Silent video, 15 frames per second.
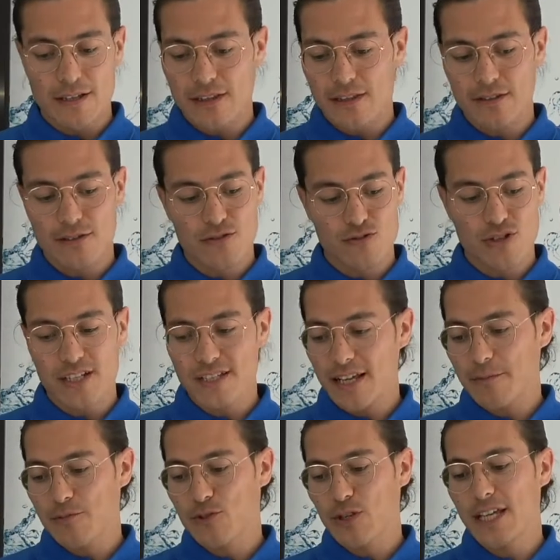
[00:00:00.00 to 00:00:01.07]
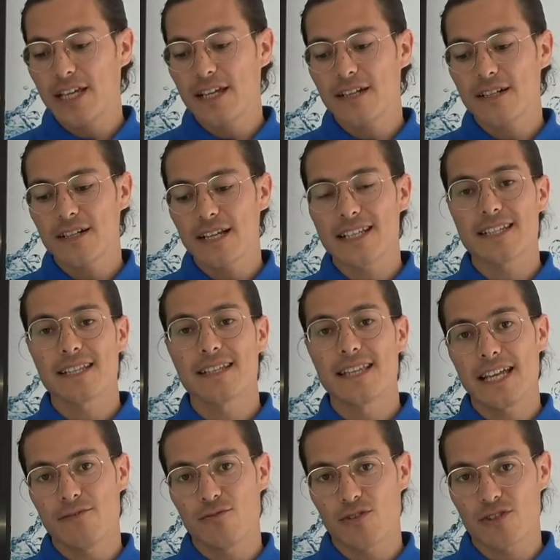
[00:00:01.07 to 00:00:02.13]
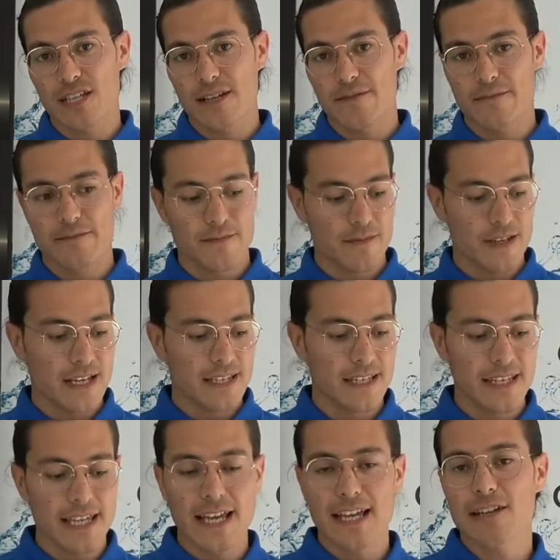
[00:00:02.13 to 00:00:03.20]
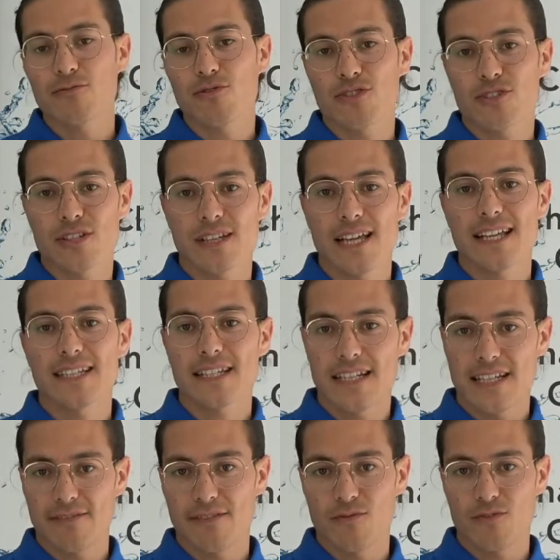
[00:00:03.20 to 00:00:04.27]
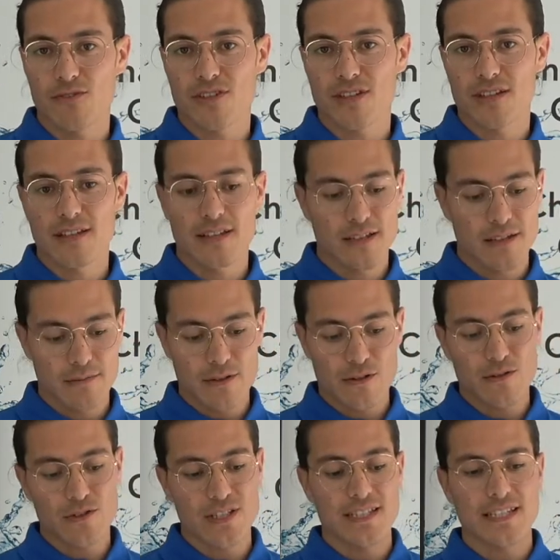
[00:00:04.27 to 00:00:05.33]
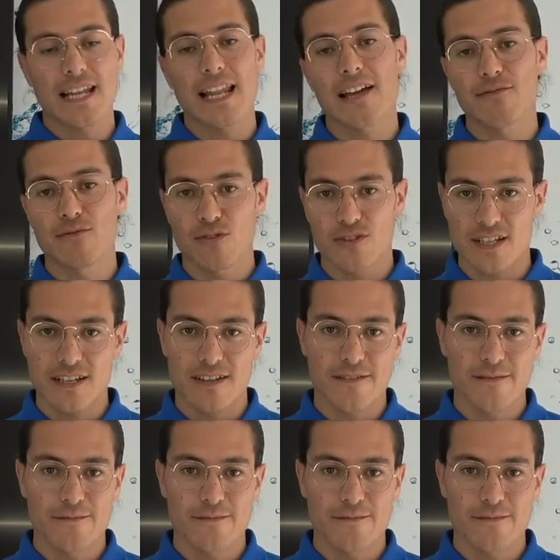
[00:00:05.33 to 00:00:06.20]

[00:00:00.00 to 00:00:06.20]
the drinks up to here as a dead water, and the Kangen water as a living water, because it's a live water.